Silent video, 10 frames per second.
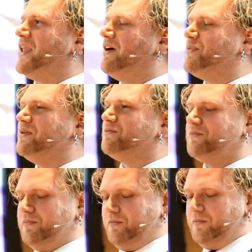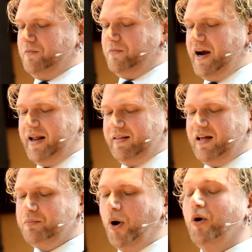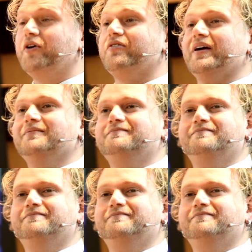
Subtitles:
I've been writing a lot of poetry